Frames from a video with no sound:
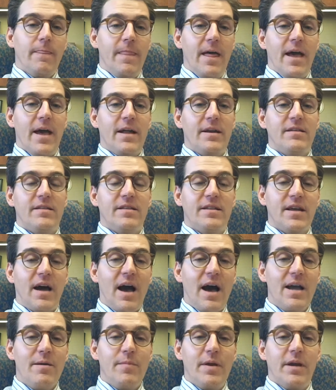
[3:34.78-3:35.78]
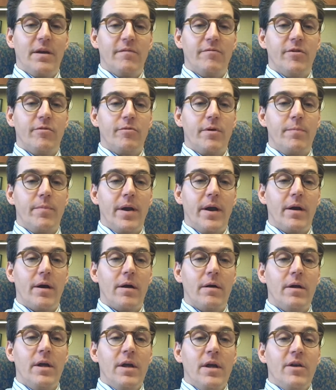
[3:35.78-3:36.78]
than timing of the
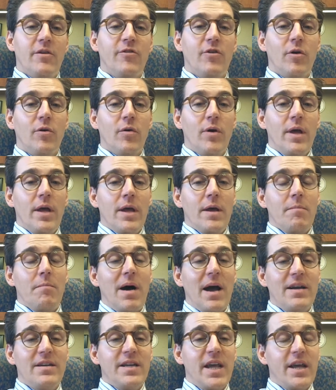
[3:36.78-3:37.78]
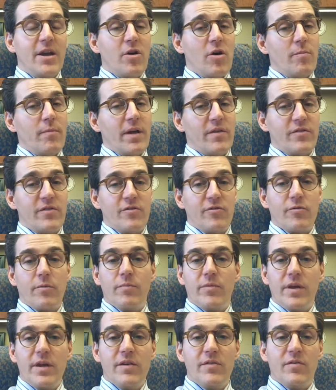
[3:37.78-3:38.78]
repair. So, my take home message
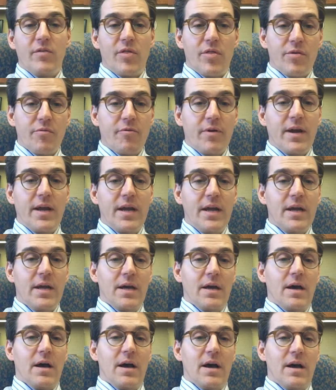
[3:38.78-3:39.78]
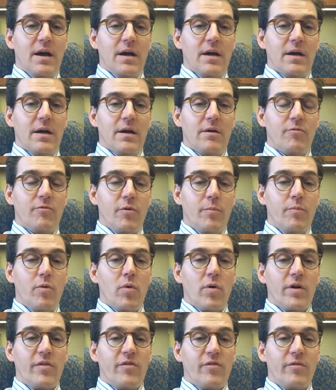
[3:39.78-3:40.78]
from these three uh, uh,
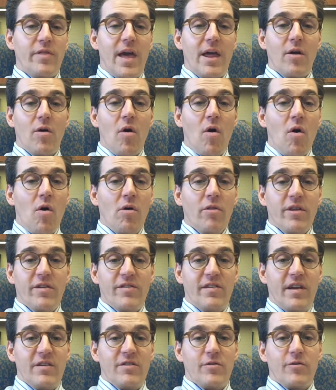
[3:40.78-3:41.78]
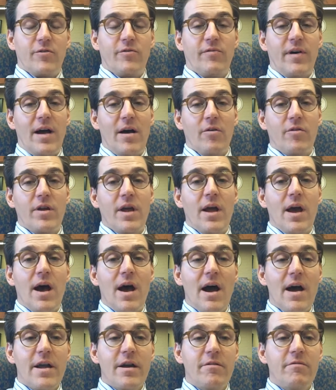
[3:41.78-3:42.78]
reports are that all the centers found
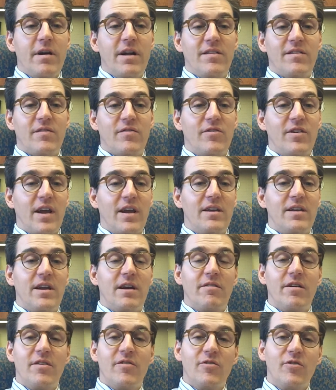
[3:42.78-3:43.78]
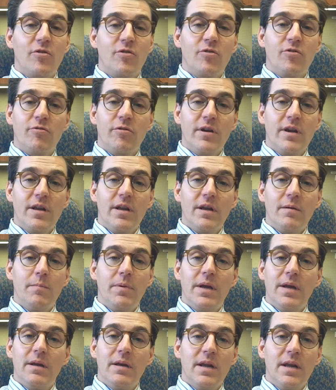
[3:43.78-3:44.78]
higher rates of secondary surgery
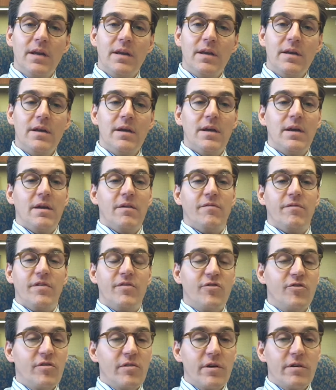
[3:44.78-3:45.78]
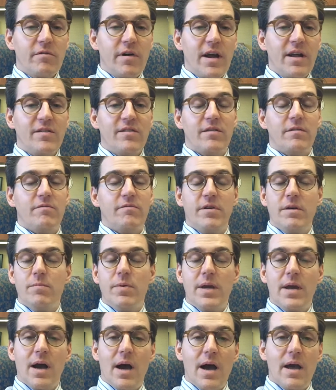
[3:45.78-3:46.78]
being needed, fistula rates, and
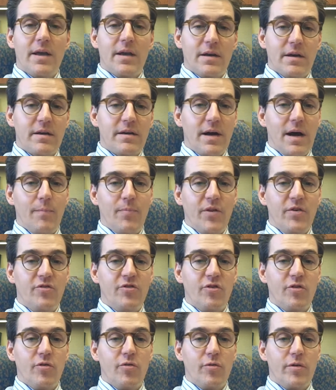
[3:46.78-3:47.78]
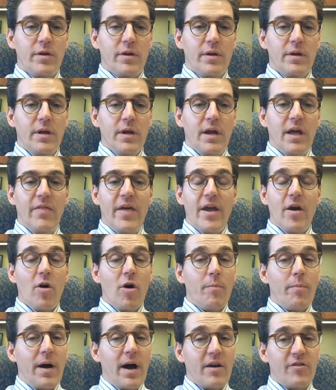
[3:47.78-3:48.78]
VPI in adopted children. And they
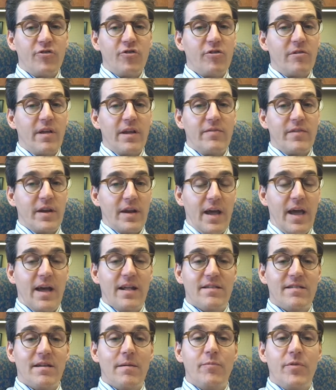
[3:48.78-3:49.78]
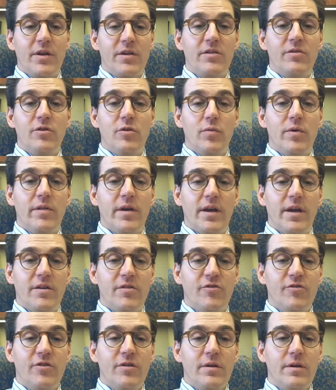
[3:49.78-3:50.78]
all postulate that it had something to do with
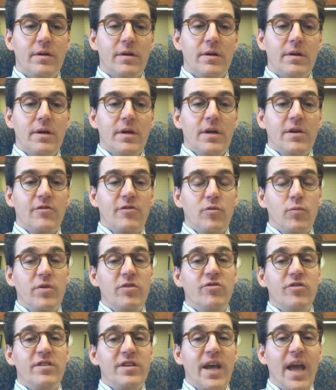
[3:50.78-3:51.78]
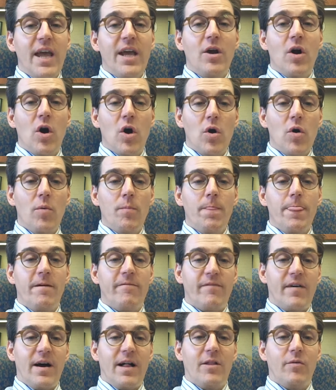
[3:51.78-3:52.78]
age. So, we should take home the
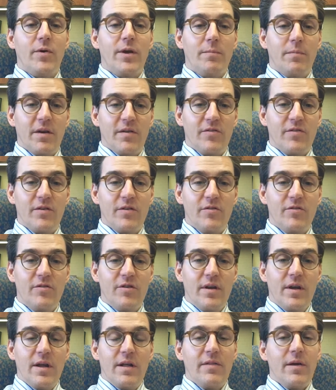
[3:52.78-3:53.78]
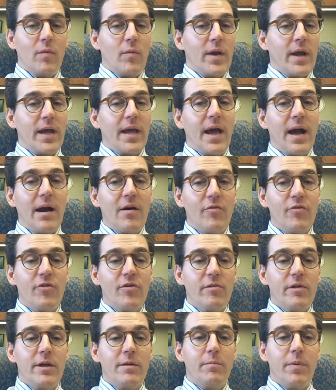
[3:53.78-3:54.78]
following message that when
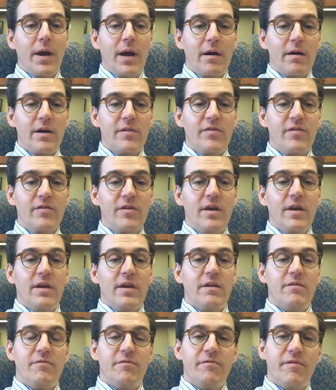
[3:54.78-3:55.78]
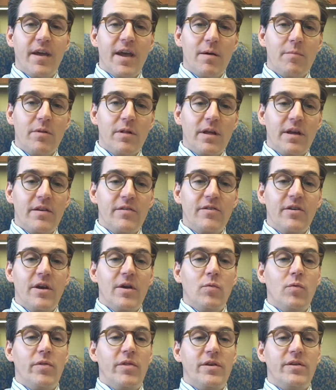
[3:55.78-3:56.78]
counseling parents and families
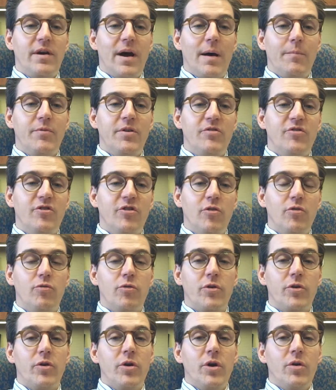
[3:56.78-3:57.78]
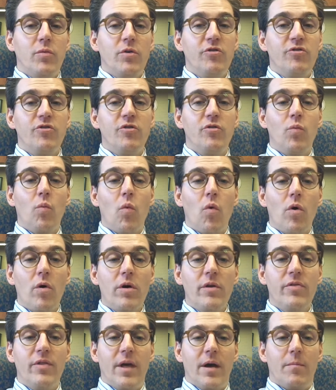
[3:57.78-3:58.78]
with adopted children, we should
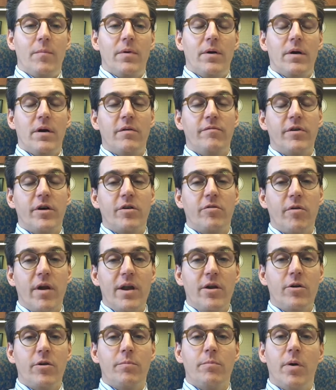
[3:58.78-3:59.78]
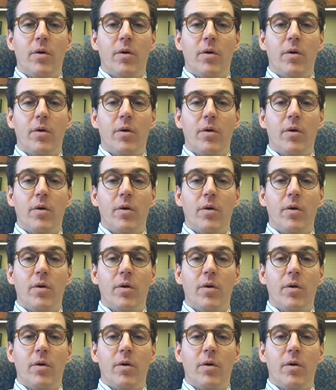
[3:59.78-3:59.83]
warn them of a greater